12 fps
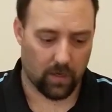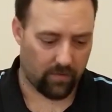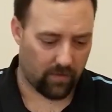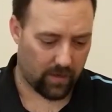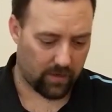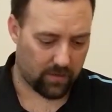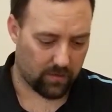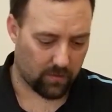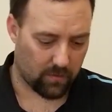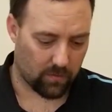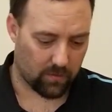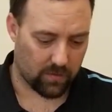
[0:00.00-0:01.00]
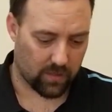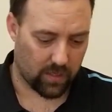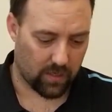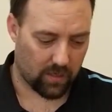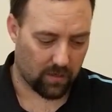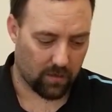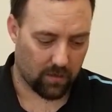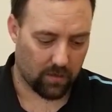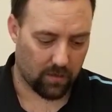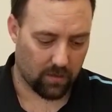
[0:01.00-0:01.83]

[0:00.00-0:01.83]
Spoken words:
I've had to send in